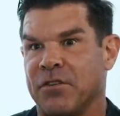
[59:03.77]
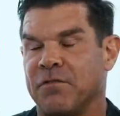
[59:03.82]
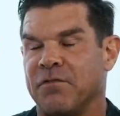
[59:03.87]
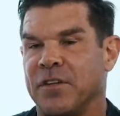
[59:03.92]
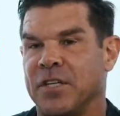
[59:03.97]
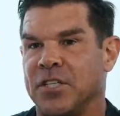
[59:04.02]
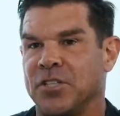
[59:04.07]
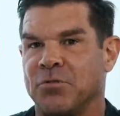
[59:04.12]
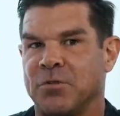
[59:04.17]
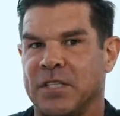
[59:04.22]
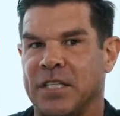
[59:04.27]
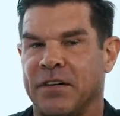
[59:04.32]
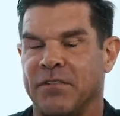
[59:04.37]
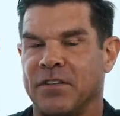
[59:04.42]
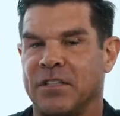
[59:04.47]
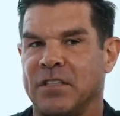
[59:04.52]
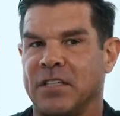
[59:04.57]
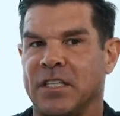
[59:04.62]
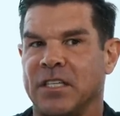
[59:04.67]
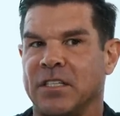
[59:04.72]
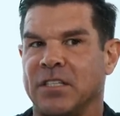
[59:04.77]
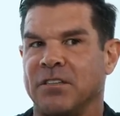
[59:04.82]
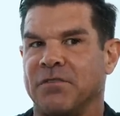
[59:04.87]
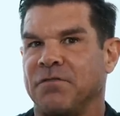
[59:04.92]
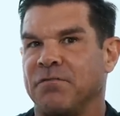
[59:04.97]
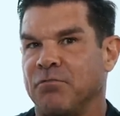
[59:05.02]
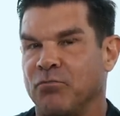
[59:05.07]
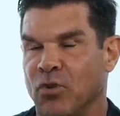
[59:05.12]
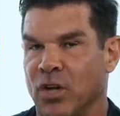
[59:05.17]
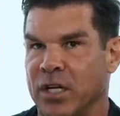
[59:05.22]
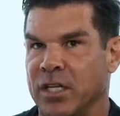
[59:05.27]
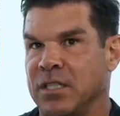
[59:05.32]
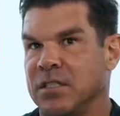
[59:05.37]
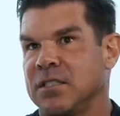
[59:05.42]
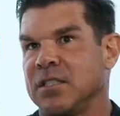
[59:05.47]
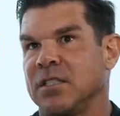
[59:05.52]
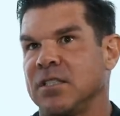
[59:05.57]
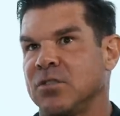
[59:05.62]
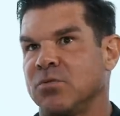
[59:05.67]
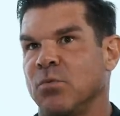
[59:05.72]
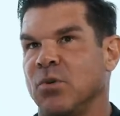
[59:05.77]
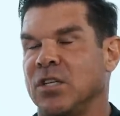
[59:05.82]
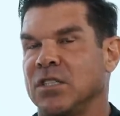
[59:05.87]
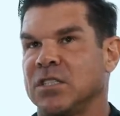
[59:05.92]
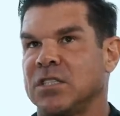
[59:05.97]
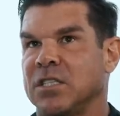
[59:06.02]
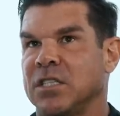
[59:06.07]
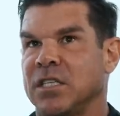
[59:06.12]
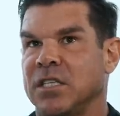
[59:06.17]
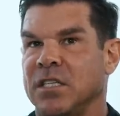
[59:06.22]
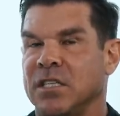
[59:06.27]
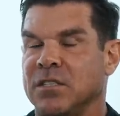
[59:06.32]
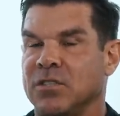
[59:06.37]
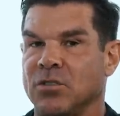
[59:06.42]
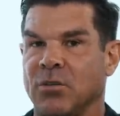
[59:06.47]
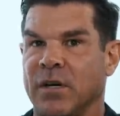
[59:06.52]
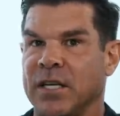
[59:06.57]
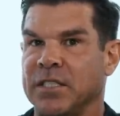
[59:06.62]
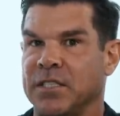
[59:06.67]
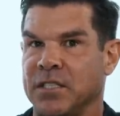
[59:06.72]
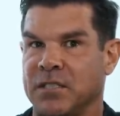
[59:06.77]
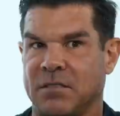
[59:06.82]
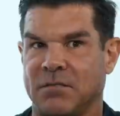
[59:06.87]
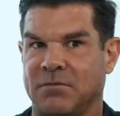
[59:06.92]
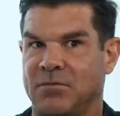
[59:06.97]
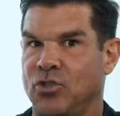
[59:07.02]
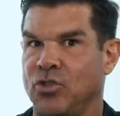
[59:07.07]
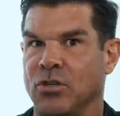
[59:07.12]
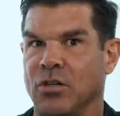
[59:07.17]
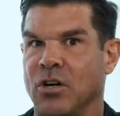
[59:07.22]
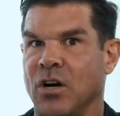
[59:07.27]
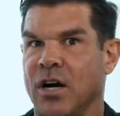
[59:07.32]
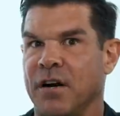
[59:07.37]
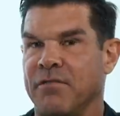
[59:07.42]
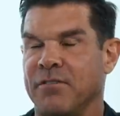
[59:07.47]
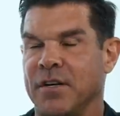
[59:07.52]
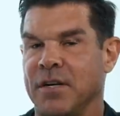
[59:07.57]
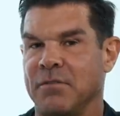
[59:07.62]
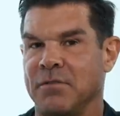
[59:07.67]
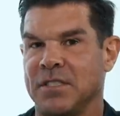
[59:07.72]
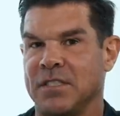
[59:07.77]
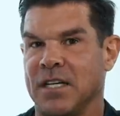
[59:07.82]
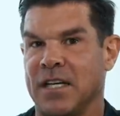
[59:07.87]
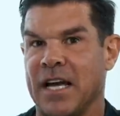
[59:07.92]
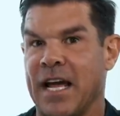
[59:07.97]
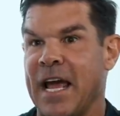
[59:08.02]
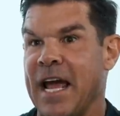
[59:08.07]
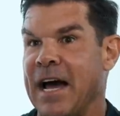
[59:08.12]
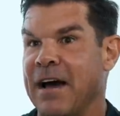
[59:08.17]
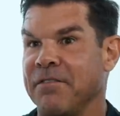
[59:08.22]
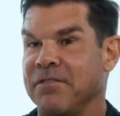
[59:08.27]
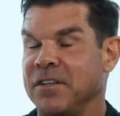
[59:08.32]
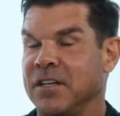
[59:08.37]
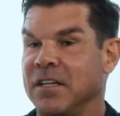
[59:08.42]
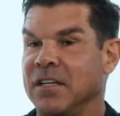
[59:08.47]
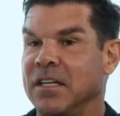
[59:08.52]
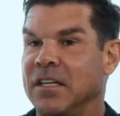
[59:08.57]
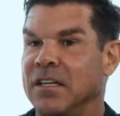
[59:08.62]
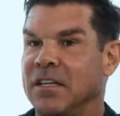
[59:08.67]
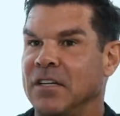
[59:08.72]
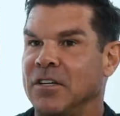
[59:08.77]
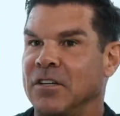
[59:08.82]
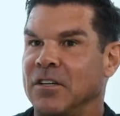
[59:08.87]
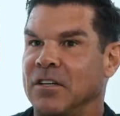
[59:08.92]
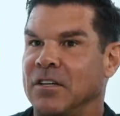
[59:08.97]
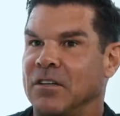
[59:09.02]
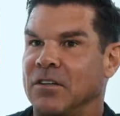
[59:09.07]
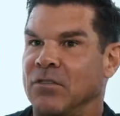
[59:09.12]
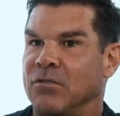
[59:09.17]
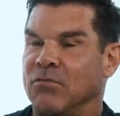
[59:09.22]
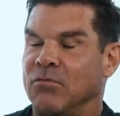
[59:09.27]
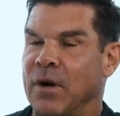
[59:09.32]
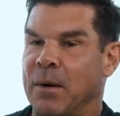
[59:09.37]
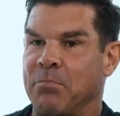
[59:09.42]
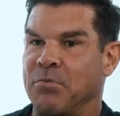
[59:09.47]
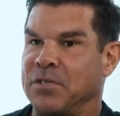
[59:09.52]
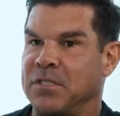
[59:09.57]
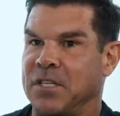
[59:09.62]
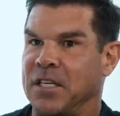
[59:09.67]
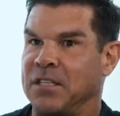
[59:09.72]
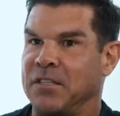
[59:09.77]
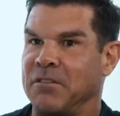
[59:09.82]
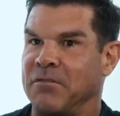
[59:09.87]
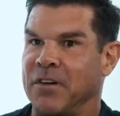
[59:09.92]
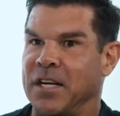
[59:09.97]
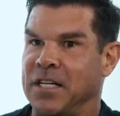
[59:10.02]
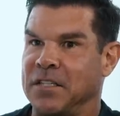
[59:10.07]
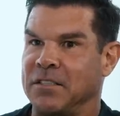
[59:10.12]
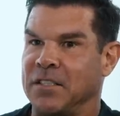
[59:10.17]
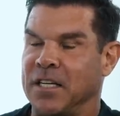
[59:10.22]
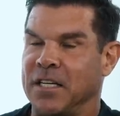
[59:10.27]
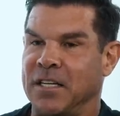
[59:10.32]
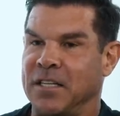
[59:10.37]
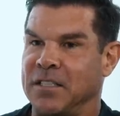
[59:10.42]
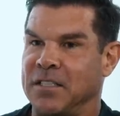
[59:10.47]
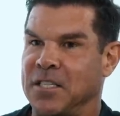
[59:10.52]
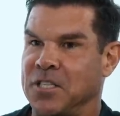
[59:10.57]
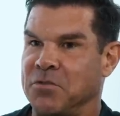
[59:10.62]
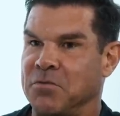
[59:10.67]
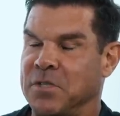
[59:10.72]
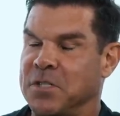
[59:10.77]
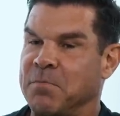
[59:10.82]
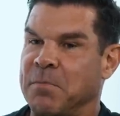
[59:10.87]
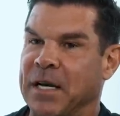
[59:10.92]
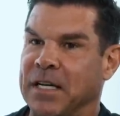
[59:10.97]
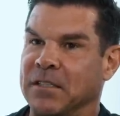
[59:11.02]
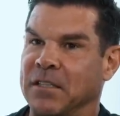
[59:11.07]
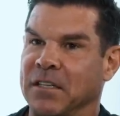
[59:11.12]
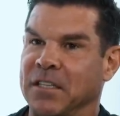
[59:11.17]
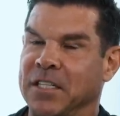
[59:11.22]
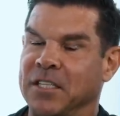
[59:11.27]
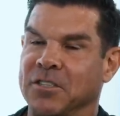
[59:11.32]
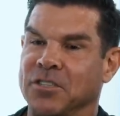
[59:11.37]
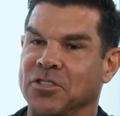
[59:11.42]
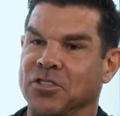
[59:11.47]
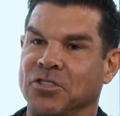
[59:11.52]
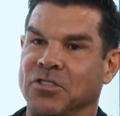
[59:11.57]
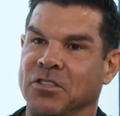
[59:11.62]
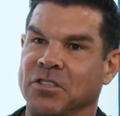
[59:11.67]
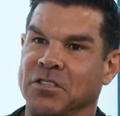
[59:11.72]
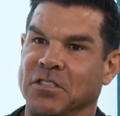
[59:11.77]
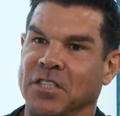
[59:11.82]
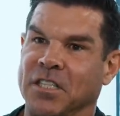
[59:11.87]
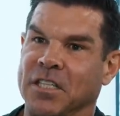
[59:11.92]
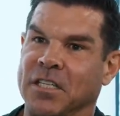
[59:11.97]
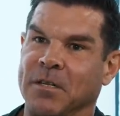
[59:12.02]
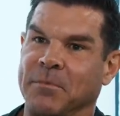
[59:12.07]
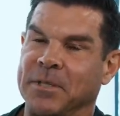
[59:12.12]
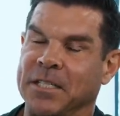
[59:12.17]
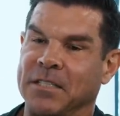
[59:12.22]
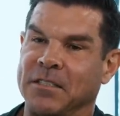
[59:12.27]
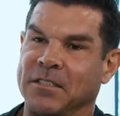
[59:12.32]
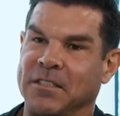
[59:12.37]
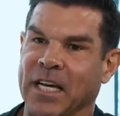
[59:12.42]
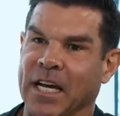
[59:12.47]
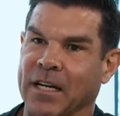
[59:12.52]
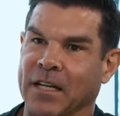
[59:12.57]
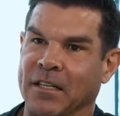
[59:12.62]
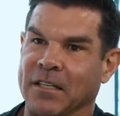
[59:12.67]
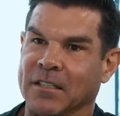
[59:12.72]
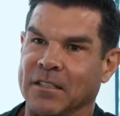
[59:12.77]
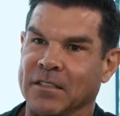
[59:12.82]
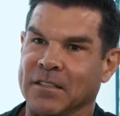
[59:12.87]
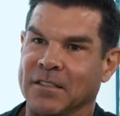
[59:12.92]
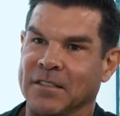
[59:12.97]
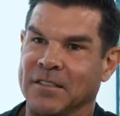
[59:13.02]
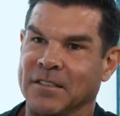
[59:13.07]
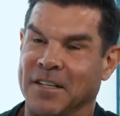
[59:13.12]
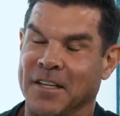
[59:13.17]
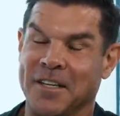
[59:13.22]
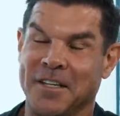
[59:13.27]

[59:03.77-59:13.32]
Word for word: to finish with everything, and you run into this walled city. And so I just took off, and I was like, I have to represent the race. I can't right. disrespect right, the leader's right, jersey and come in in second. Right.